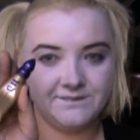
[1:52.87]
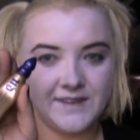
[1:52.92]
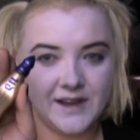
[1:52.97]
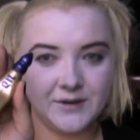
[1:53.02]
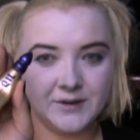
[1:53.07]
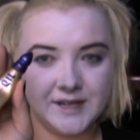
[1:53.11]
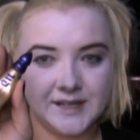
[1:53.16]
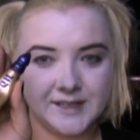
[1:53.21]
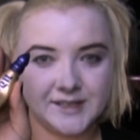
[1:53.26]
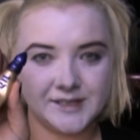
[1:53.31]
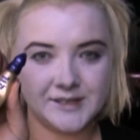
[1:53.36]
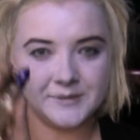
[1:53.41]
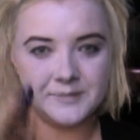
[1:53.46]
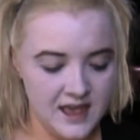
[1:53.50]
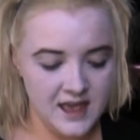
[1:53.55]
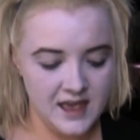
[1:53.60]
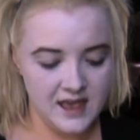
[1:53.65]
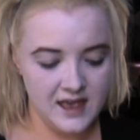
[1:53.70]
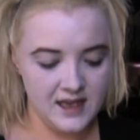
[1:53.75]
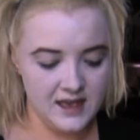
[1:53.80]
Found it.
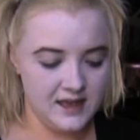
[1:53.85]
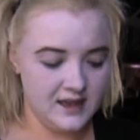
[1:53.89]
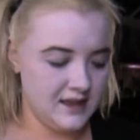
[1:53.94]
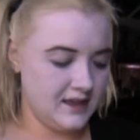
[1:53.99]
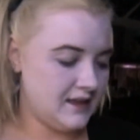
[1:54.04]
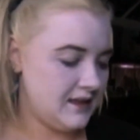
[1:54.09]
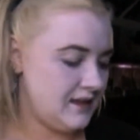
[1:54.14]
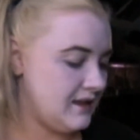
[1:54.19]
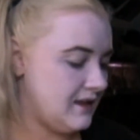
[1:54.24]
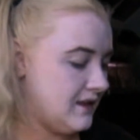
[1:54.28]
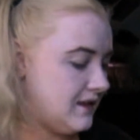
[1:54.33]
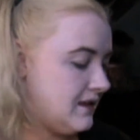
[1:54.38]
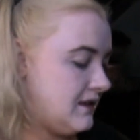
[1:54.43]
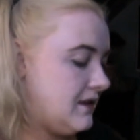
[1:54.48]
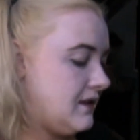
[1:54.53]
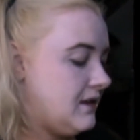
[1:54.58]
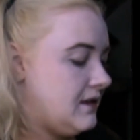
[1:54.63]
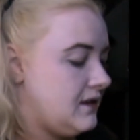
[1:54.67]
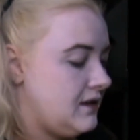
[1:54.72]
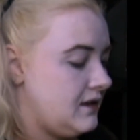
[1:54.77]

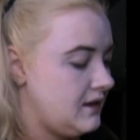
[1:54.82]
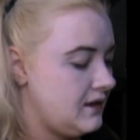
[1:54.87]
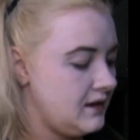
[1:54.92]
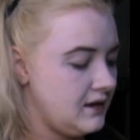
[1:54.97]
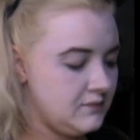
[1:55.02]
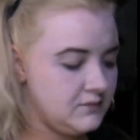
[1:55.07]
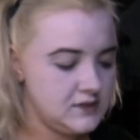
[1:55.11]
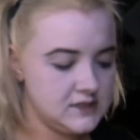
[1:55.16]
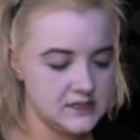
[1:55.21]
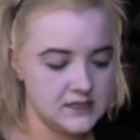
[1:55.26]
I'm